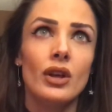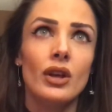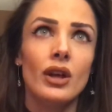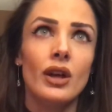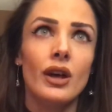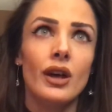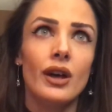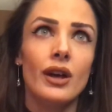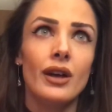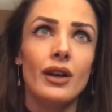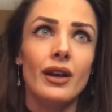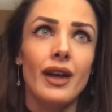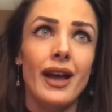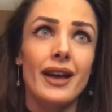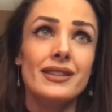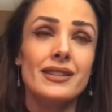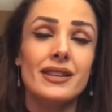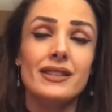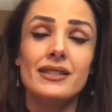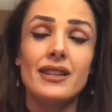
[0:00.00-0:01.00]

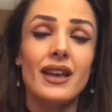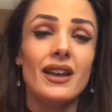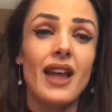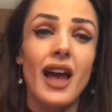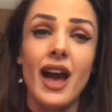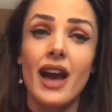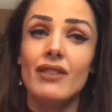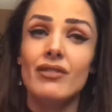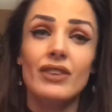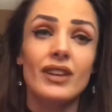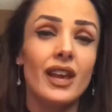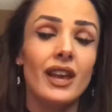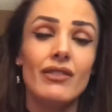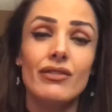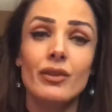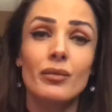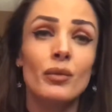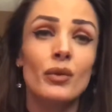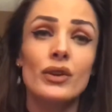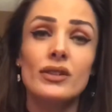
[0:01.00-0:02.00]
as I said, advocate
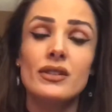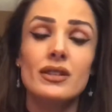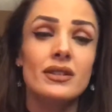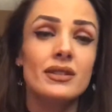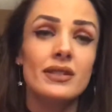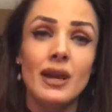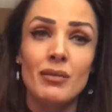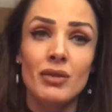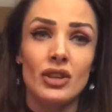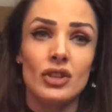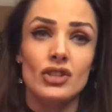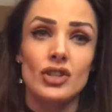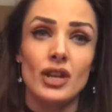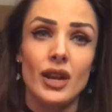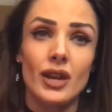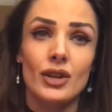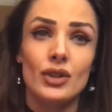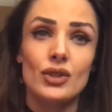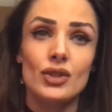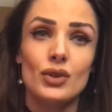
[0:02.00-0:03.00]
for more systemic
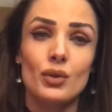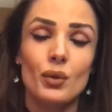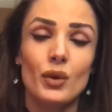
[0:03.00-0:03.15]
change.